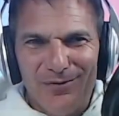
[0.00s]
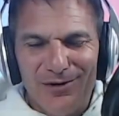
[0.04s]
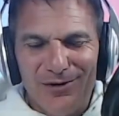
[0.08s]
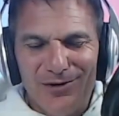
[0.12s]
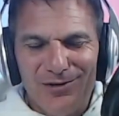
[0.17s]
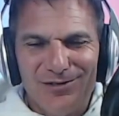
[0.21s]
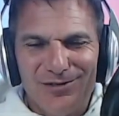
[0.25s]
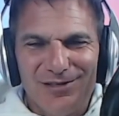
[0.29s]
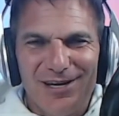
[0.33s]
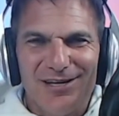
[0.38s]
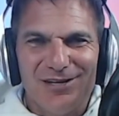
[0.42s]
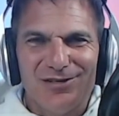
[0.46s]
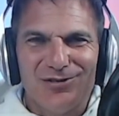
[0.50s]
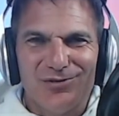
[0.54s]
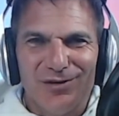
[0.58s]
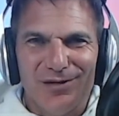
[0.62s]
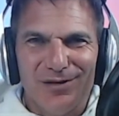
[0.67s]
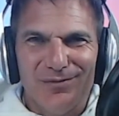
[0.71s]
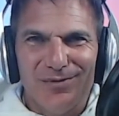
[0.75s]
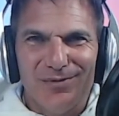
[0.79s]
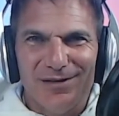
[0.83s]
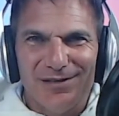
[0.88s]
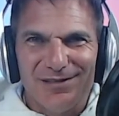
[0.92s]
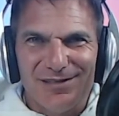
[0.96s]
When you say
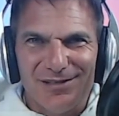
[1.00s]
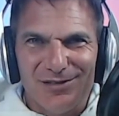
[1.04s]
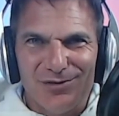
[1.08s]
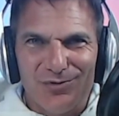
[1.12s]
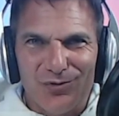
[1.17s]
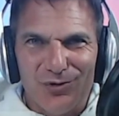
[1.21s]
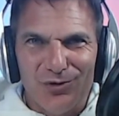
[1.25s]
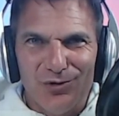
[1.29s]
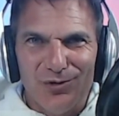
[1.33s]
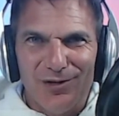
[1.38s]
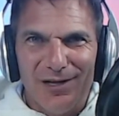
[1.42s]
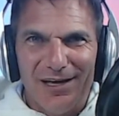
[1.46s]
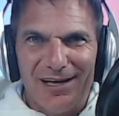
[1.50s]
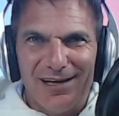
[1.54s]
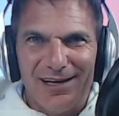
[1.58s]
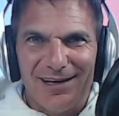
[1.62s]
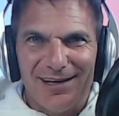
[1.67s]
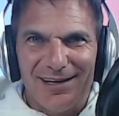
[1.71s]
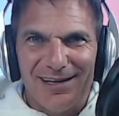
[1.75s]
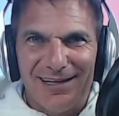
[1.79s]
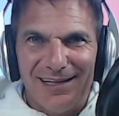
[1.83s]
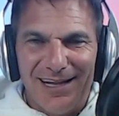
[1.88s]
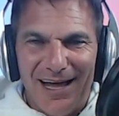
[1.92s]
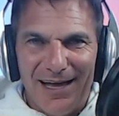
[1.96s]
tree business, were you like
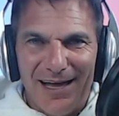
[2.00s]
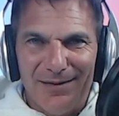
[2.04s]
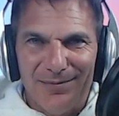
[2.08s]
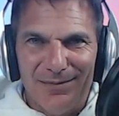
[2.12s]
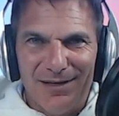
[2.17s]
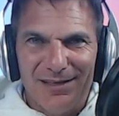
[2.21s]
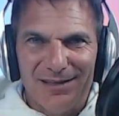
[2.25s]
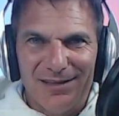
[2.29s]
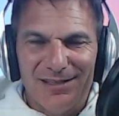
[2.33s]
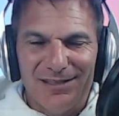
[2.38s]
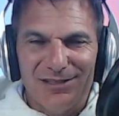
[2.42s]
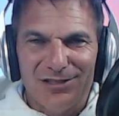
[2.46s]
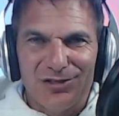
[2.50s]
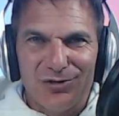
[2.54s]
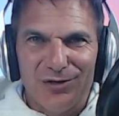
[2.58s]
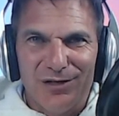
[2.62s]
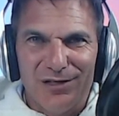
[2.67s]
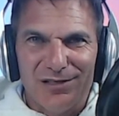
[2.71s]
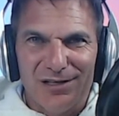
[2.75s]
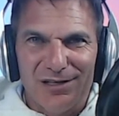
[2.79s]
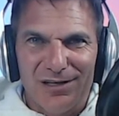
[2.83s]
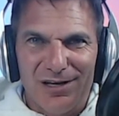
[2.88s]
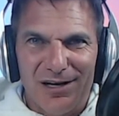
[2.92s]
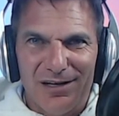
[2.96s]
climbing these
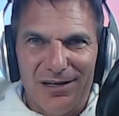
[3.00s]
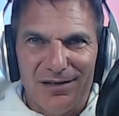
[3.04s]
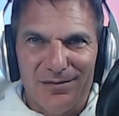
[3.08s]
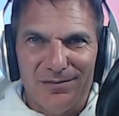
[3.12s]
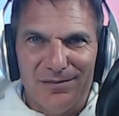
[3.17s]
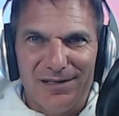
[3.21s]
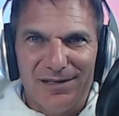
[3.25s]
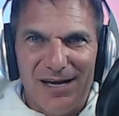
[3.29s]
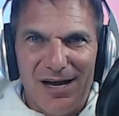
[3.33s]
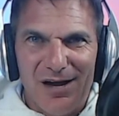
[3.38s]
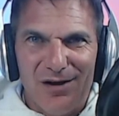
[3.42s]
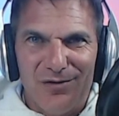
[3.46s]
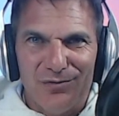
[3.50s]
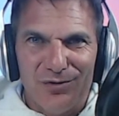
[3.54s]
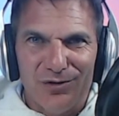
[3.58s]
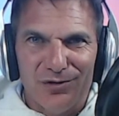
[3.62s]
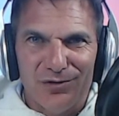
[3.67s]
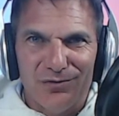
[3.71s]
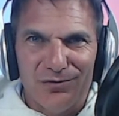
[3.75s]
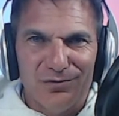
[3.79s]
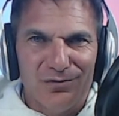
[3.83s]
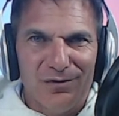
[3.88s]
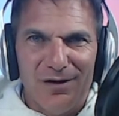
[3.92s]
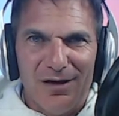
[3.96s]
trees and cutting them down? Were
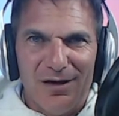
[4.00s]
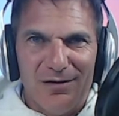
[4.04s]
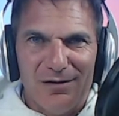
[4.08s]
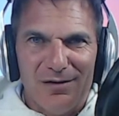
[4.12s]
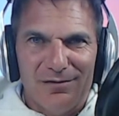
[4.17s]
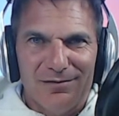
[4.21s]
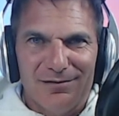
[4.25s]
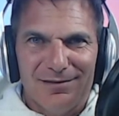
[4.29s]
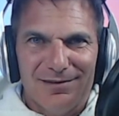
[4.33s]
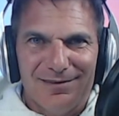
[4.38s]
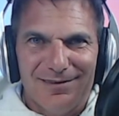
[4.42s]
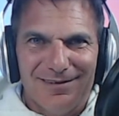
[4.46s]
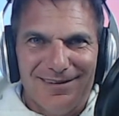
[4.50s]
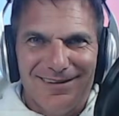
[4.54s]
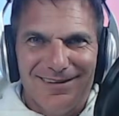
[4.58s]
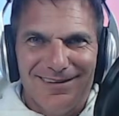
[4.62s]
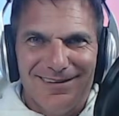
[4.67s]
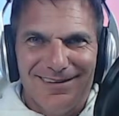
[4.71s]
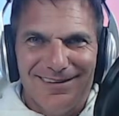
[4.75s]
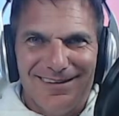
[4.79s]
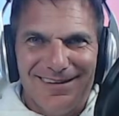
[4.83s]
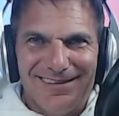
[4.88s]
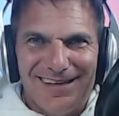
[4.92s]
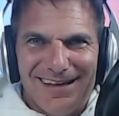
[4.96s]
you,
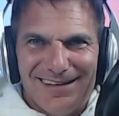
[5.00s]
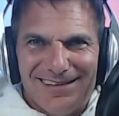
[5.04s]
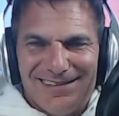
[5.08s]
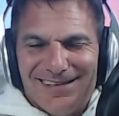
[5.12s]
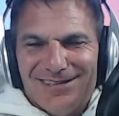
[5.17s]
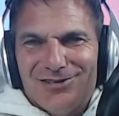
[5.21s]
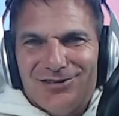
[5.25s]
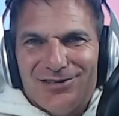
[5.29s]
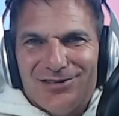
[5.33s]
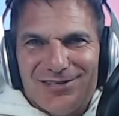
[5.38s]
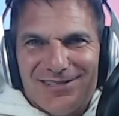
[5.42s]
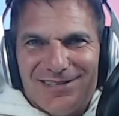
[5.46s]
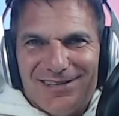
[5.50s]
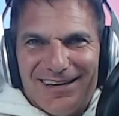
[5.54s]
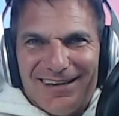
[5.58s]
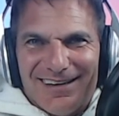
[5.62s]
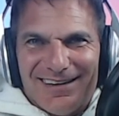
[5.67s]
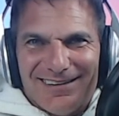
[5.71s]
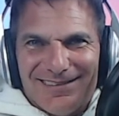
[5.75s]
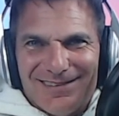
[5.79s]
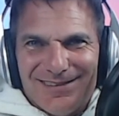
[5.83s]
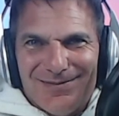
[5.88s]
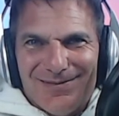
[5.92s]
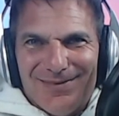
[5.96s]
that's interesting
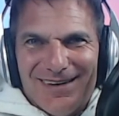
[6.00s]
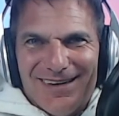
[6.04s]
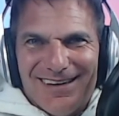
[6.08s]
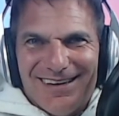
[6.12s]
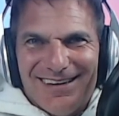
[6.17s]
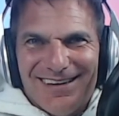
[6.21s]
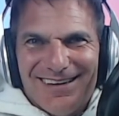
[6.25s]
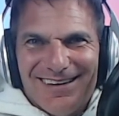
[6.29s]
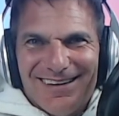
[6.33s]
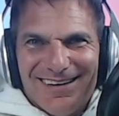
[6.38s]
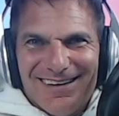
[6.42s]
to me.